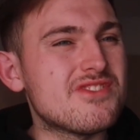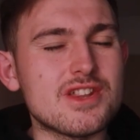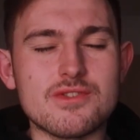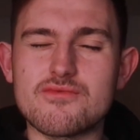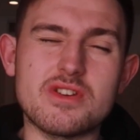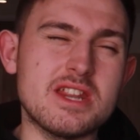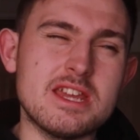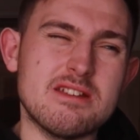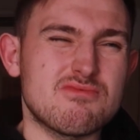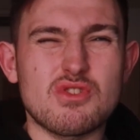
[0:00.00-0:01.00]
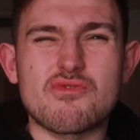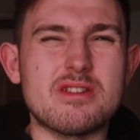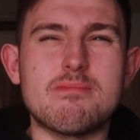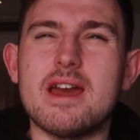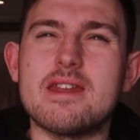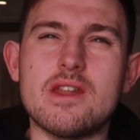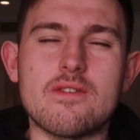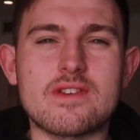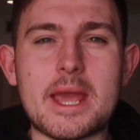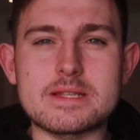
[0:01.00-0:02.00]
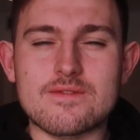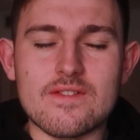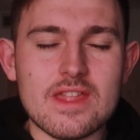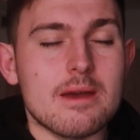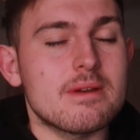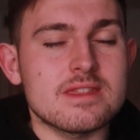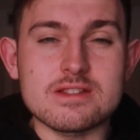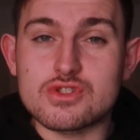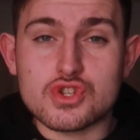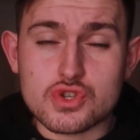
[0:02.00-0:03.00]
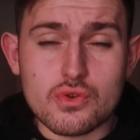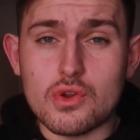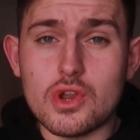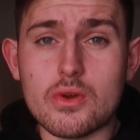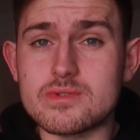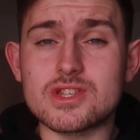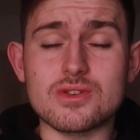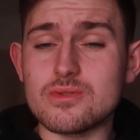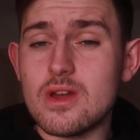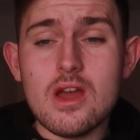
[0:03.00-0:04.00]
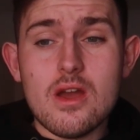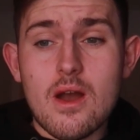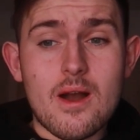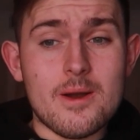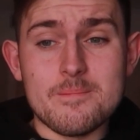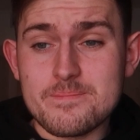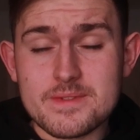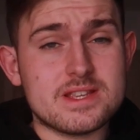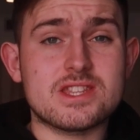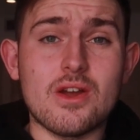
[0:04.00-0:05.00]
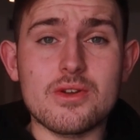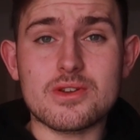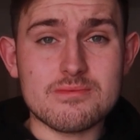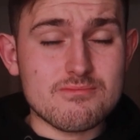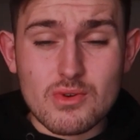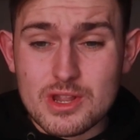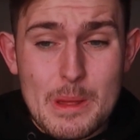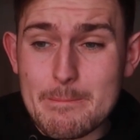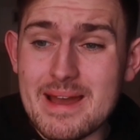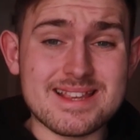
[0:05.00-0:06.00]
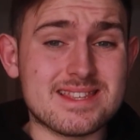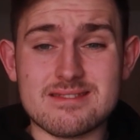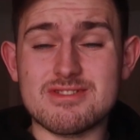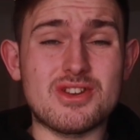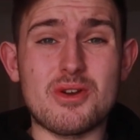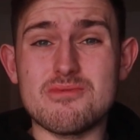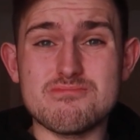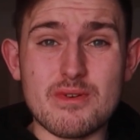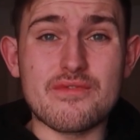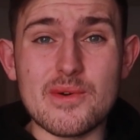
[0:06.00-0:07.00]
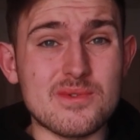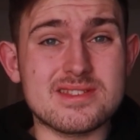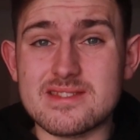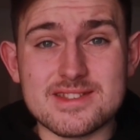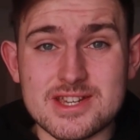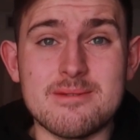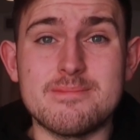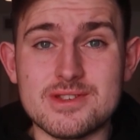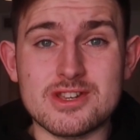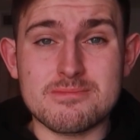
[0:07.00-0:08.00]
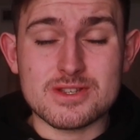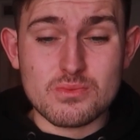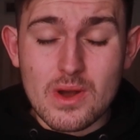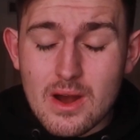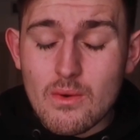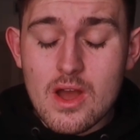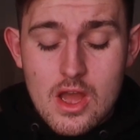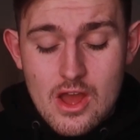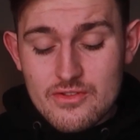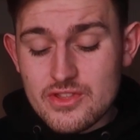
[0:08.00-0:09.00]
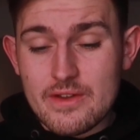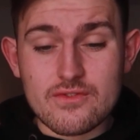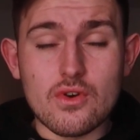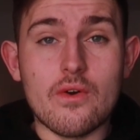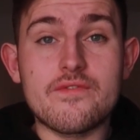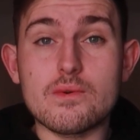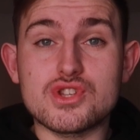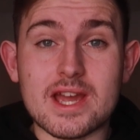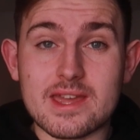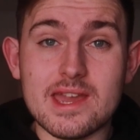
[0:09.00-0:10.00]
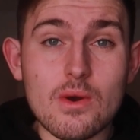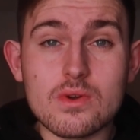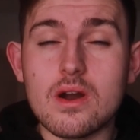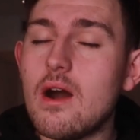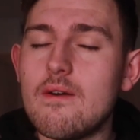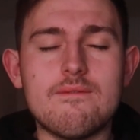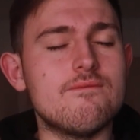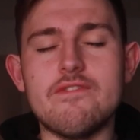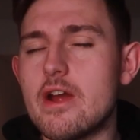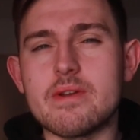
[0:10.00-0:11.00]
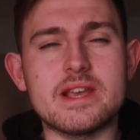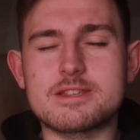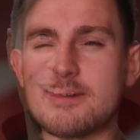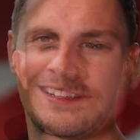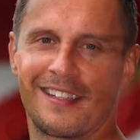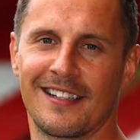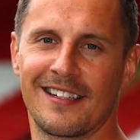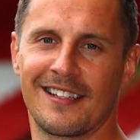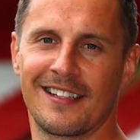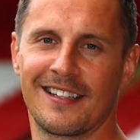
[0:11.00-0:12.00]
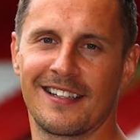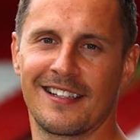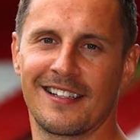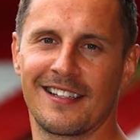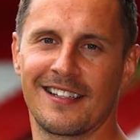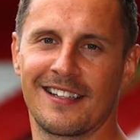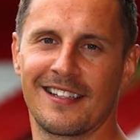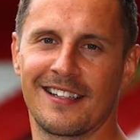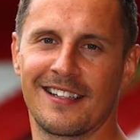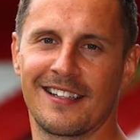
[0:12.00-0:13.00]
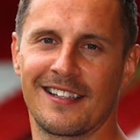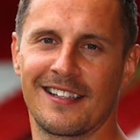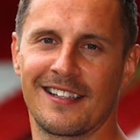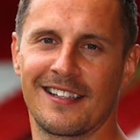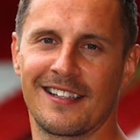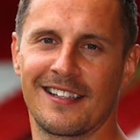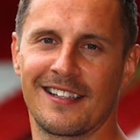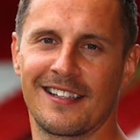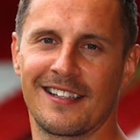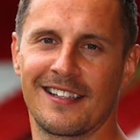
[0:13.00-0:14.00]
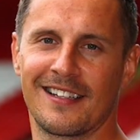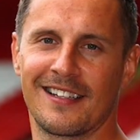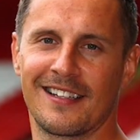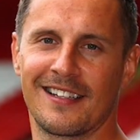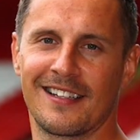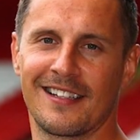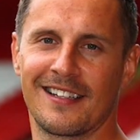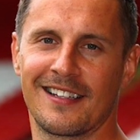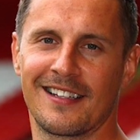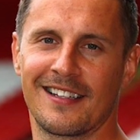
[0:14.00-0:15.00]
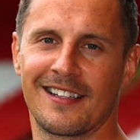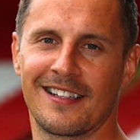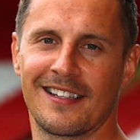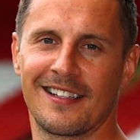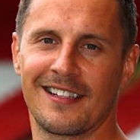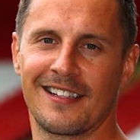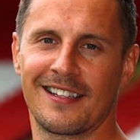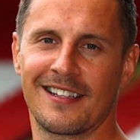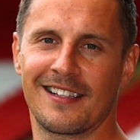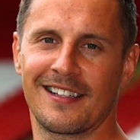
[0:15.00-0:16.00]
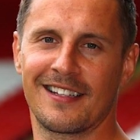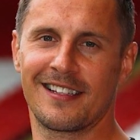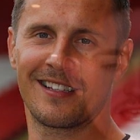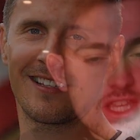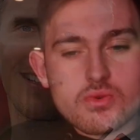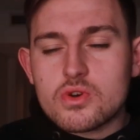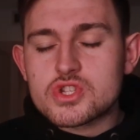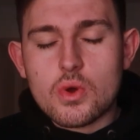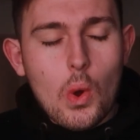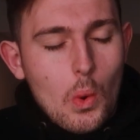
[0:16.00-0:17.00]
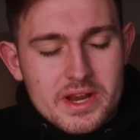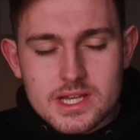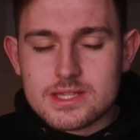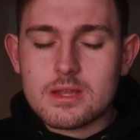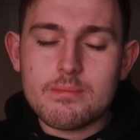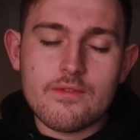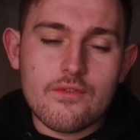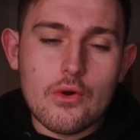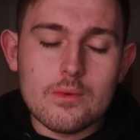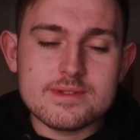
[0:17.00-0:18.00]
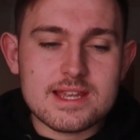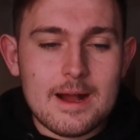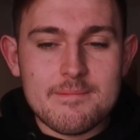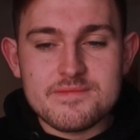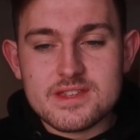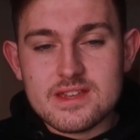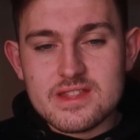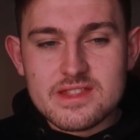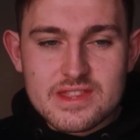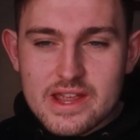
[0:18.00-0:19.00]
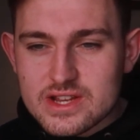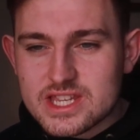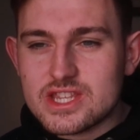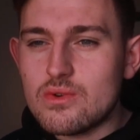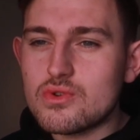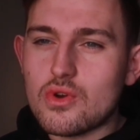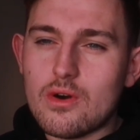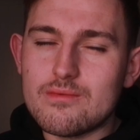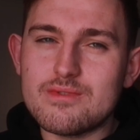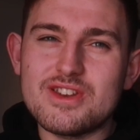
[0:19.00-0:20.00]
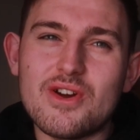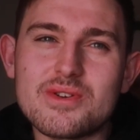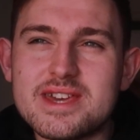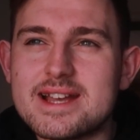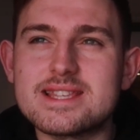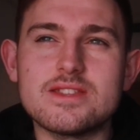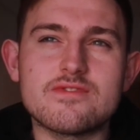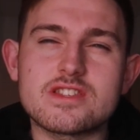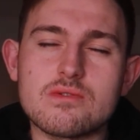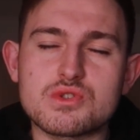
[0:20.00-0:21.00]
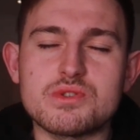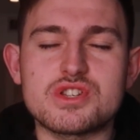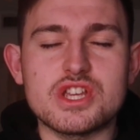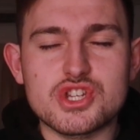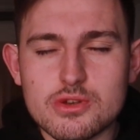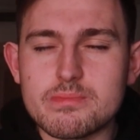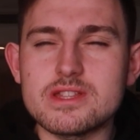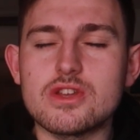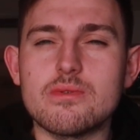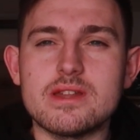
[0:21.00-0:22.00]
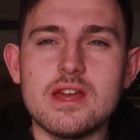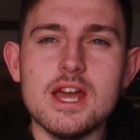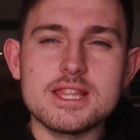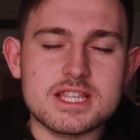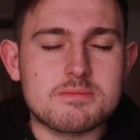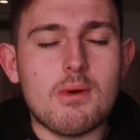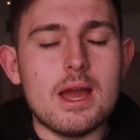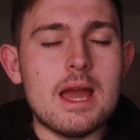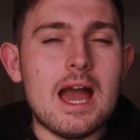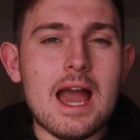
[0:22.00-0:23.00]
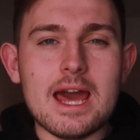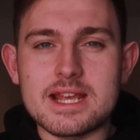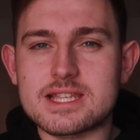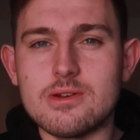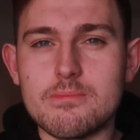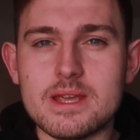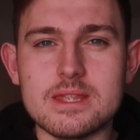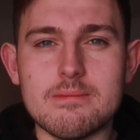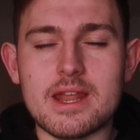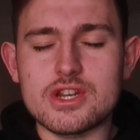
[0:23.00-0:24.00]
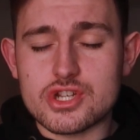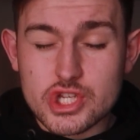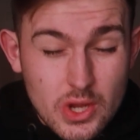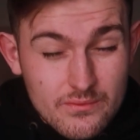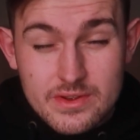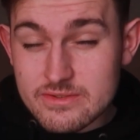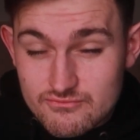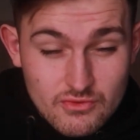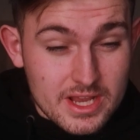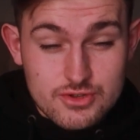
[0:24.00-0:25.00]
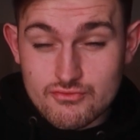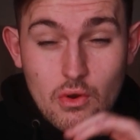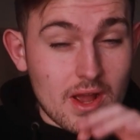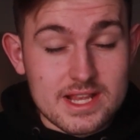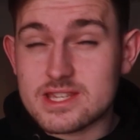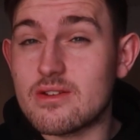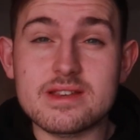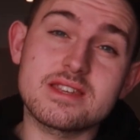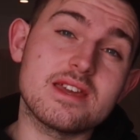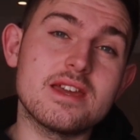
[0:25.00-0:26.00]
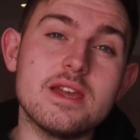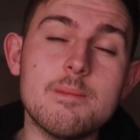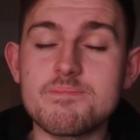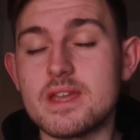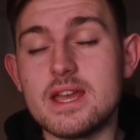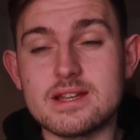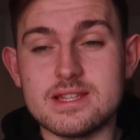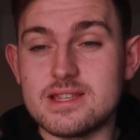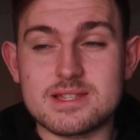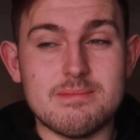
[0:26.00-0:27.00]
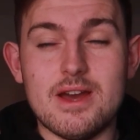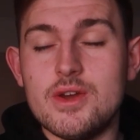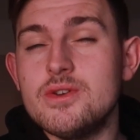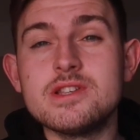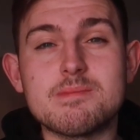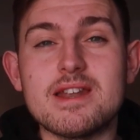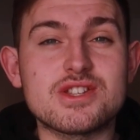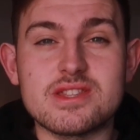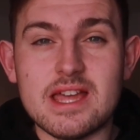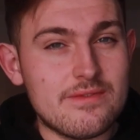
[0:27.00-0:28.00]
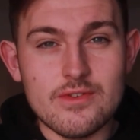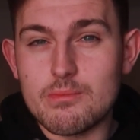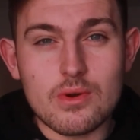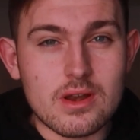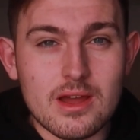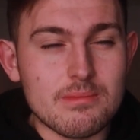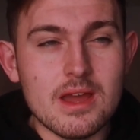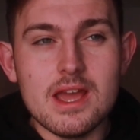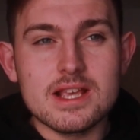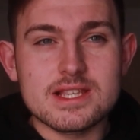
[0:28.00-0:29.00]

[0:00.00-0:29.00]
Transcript: not really playing enough games for them, and then just gone on loan to Stoke. One of the best, you know, midfielders in the Championship as well. They've got Phil Jakielka, very experienced centre-half on his day. So they've got really good players within that team. That squad's always underperformed, and they are still not, you know, getting the results which they should be doing, despite Alex Neil being the manager. Something is wrong at Stoke City, because it doesn't matter who's managing that football club,